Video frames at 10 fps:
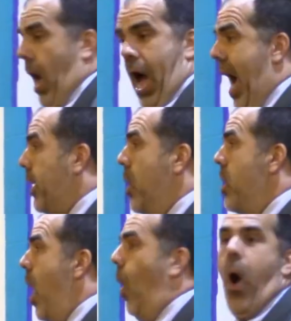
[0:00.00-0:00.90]
I
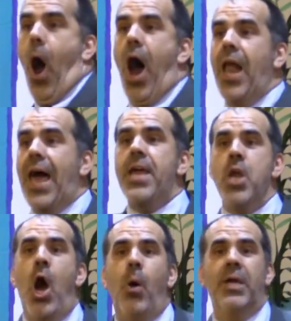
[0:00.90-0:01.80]
don't know. All I
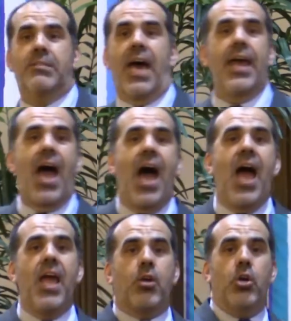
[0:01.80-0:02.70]
know is that
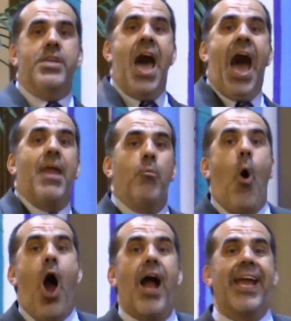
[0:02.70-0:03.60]
I could not
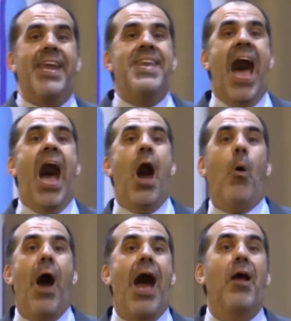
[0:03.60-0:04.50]
walk, and
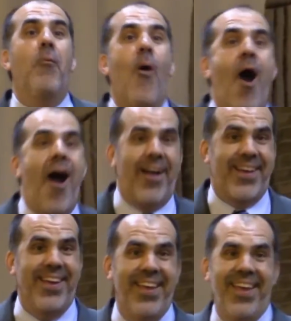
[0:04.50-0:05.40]
now I
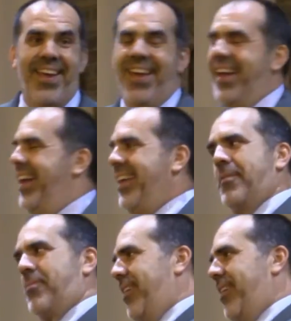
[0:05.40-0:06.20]
walk. Amen. Amen.